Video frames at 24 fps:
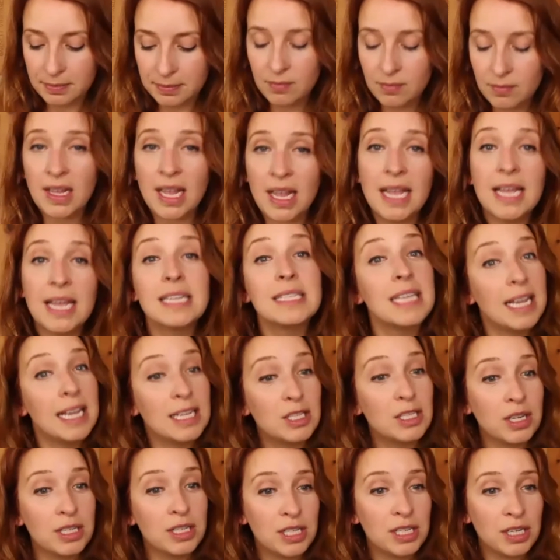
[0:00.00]
it's
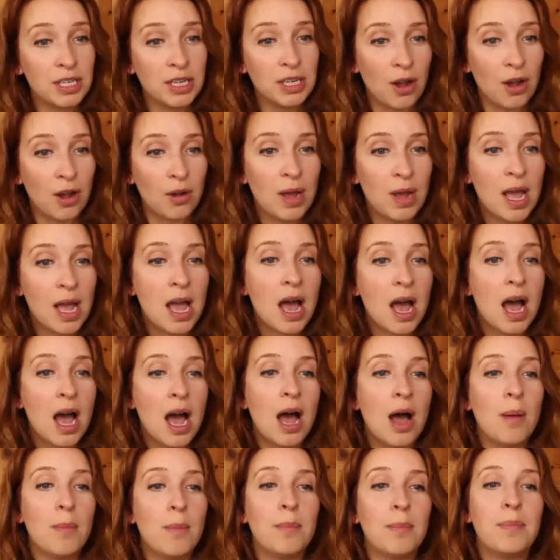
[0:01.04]
good to know.
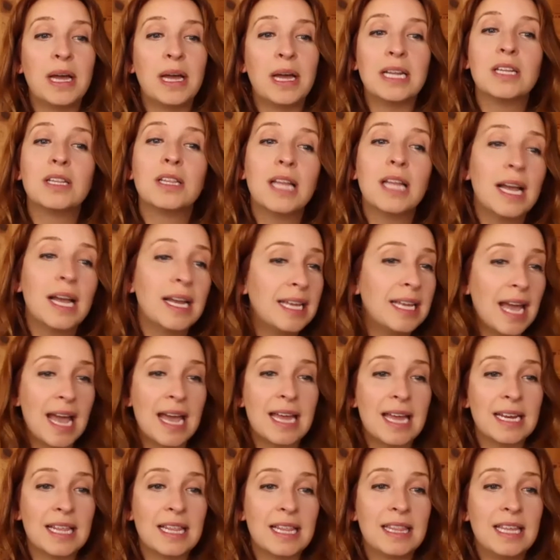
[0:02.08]
But
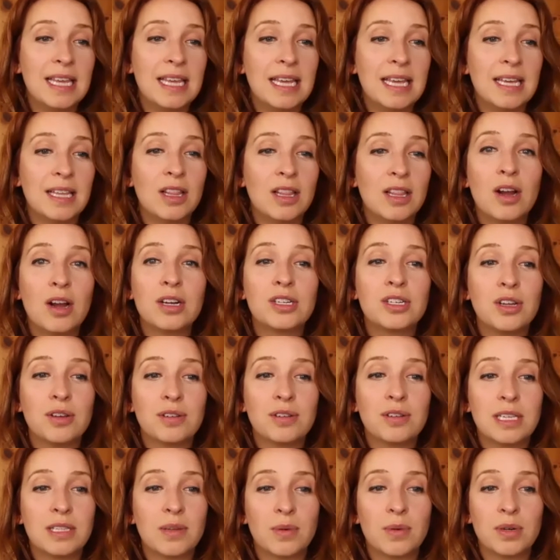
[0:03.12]
again, the large
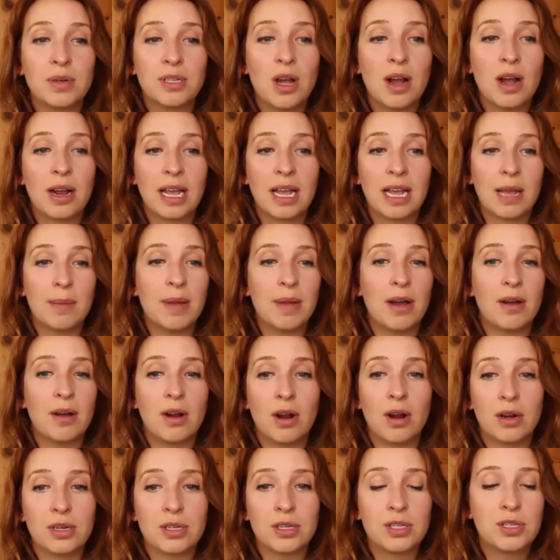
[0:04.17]
doses that we're talking about
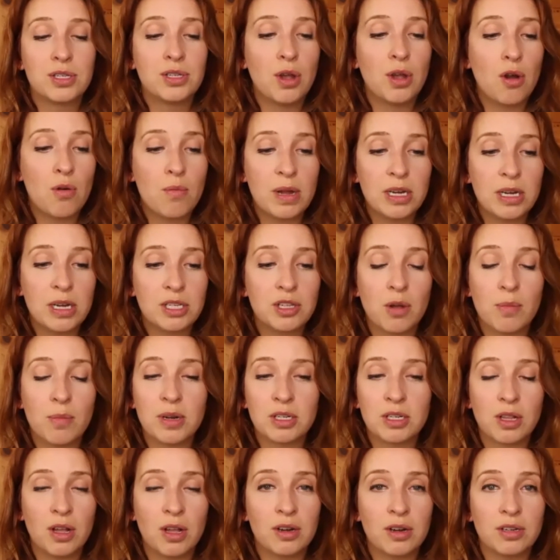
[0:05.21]
are so
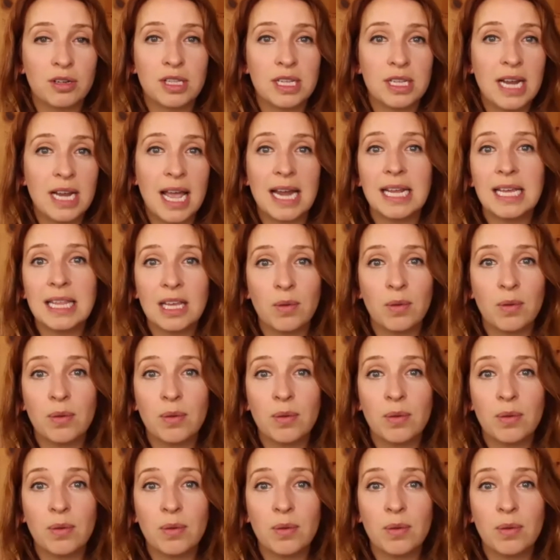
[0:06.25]
much larger than anything we would